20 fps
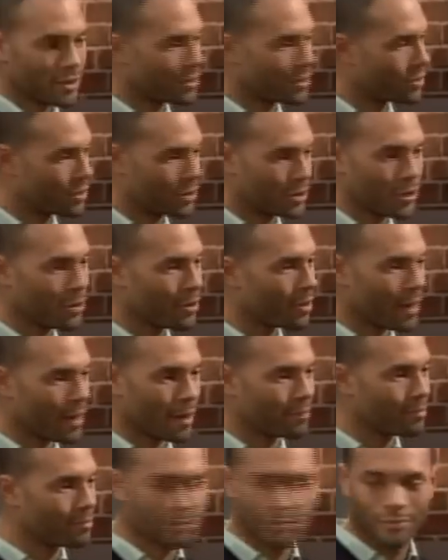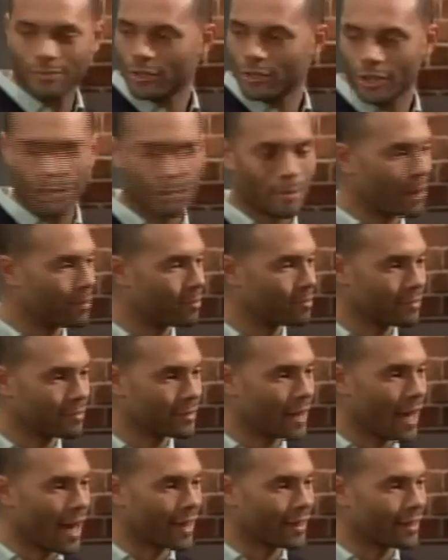Sure, I'm sure my
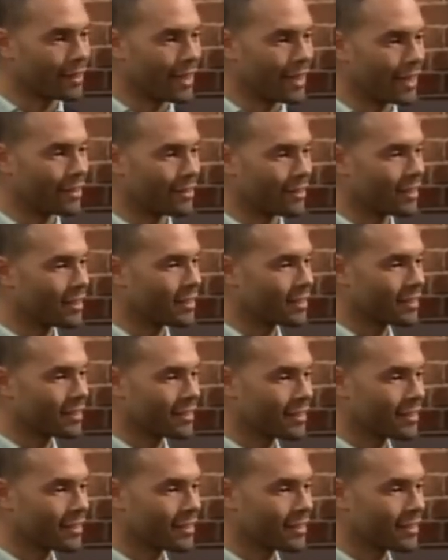guy could handle this.